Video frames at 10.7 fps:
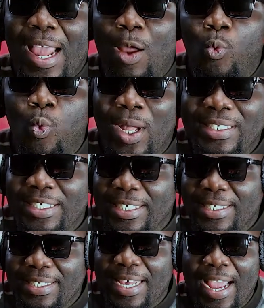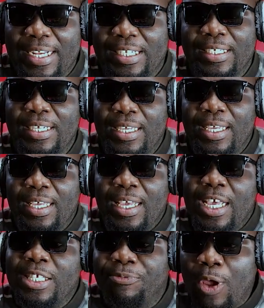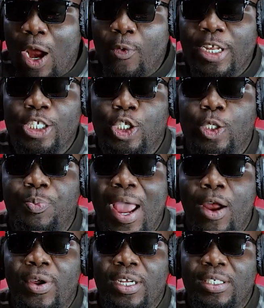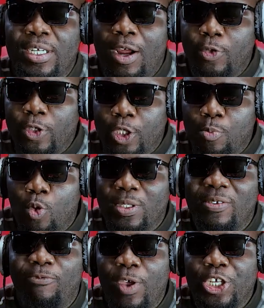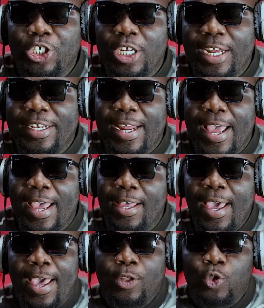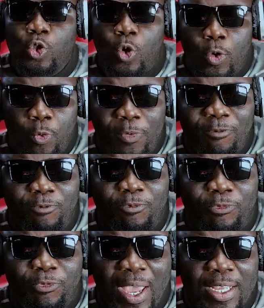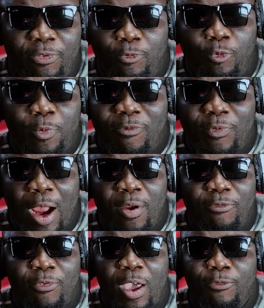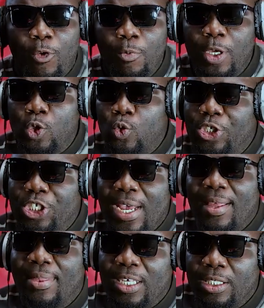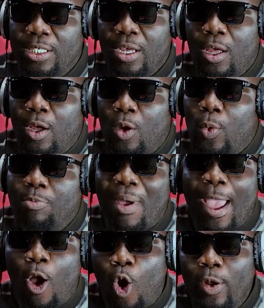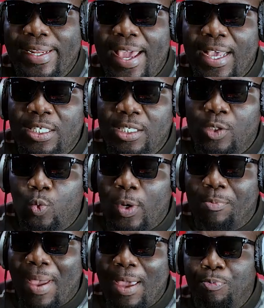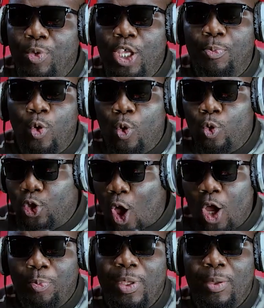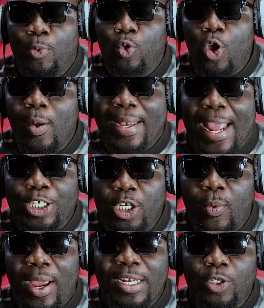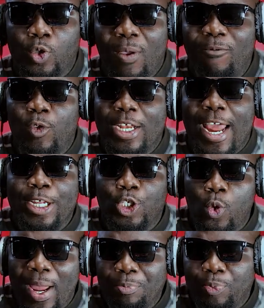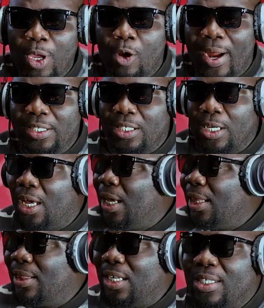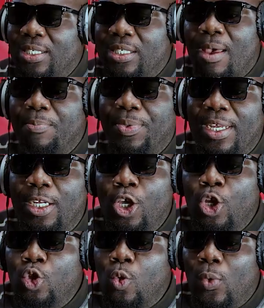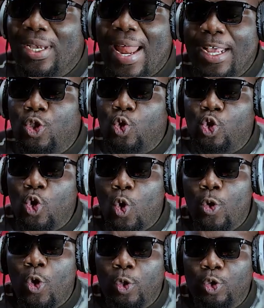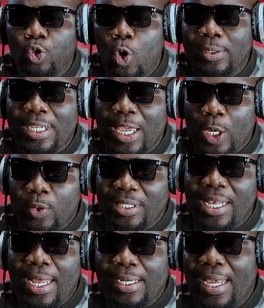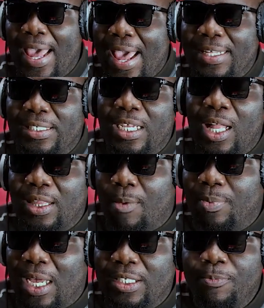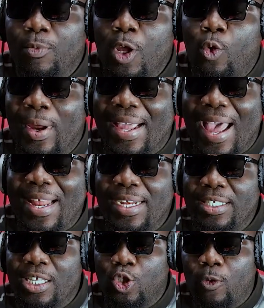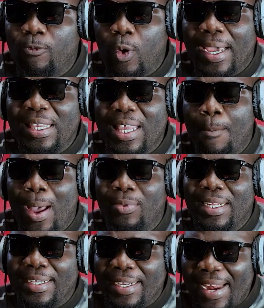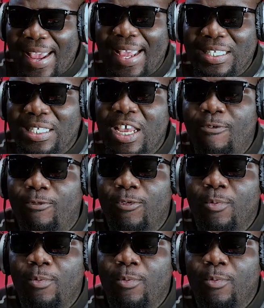And what she said is very inspiring. There is motivation in there. And so it will be very fair for me to share this with my audience, with my people, young Nigerian. And so if you're a Nigerian parent, this is something you would like to show your daughter, your son, and tell them that regardless, they should forget about the negative